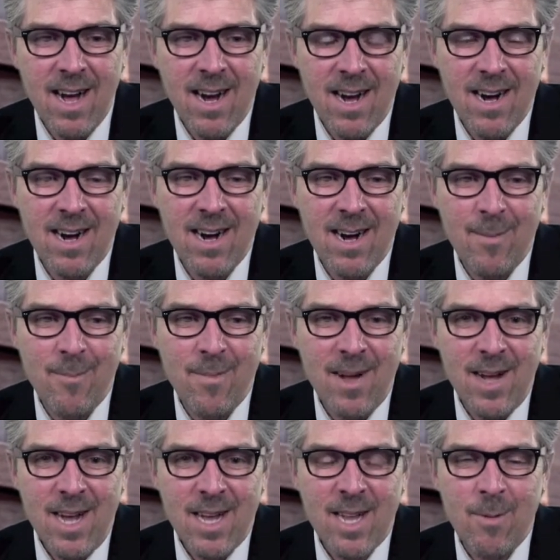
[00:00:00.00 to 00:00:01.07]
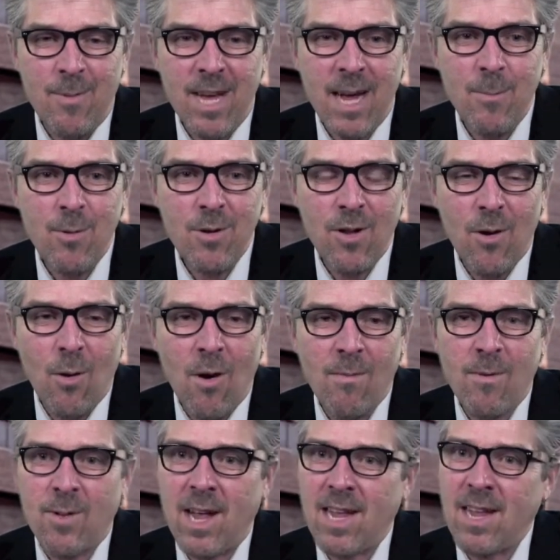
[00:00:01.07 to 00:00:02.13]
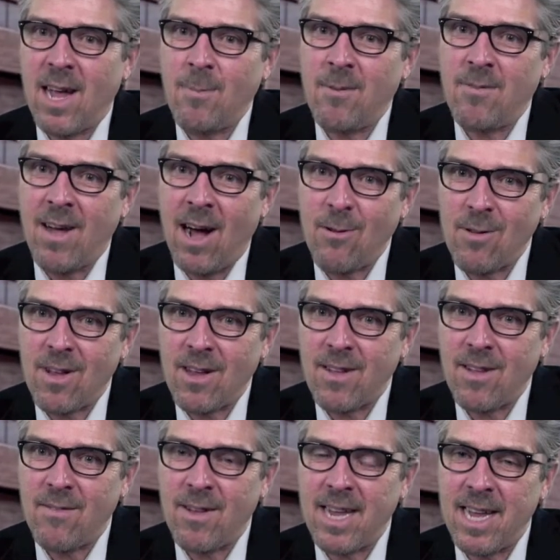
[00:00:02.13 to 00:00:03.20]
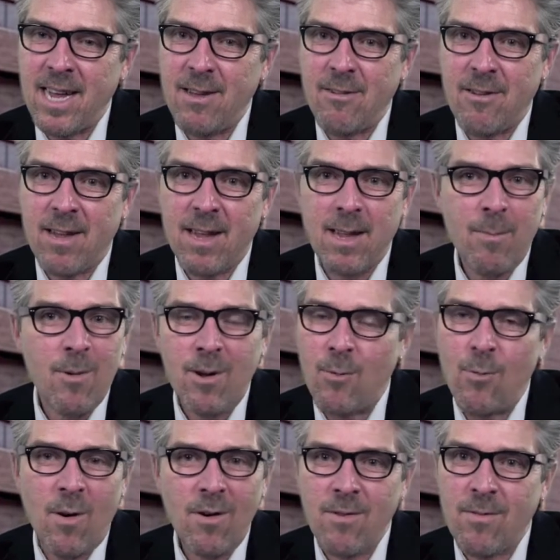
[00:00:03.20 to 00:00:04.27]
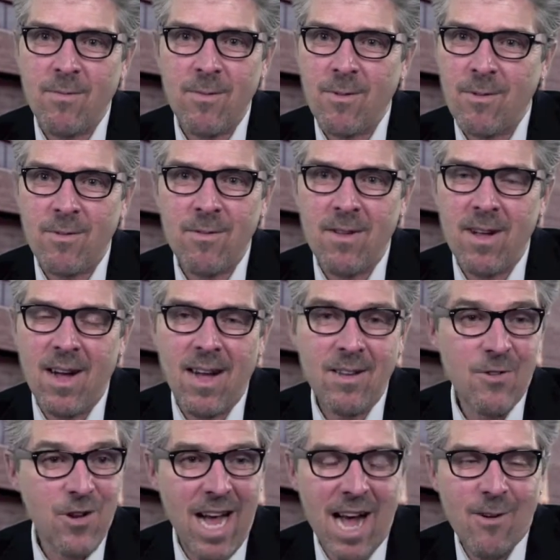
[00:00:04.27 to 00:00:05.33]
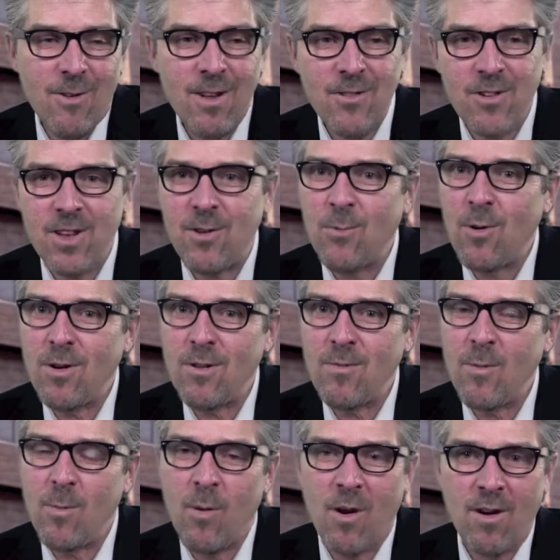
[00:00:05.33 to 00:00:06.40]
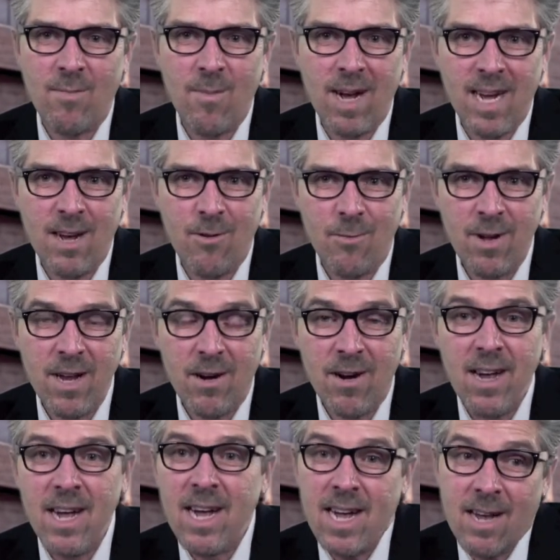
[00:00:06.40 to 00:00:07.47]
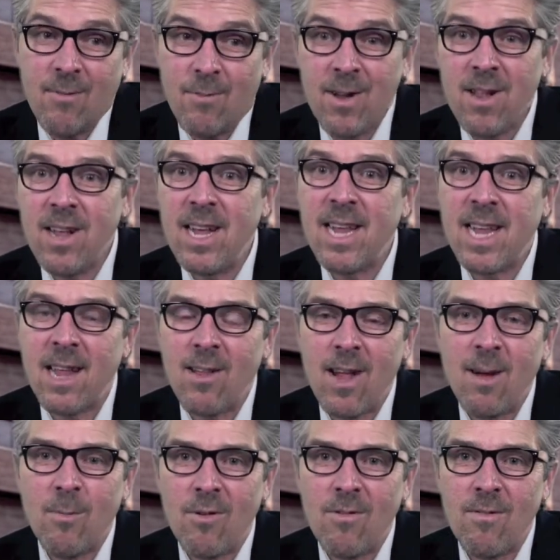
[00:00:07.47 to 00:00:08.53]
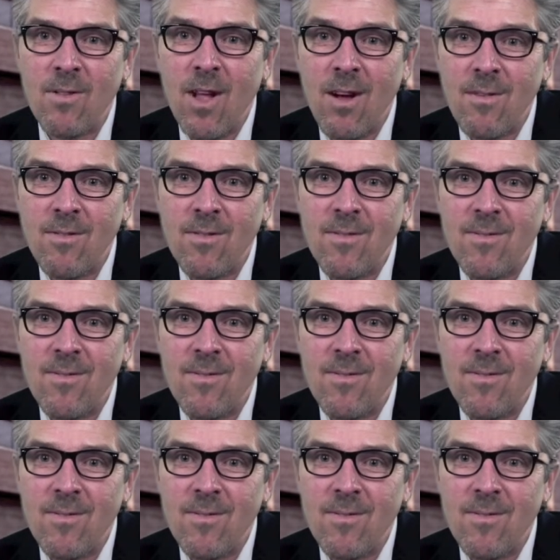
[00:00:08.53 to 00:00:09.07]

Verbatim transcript: Um, to be able to offer that type of outlet to the seniors has been a wonderful uh, challenge and a wonderful part of my career. It really is a labor of love.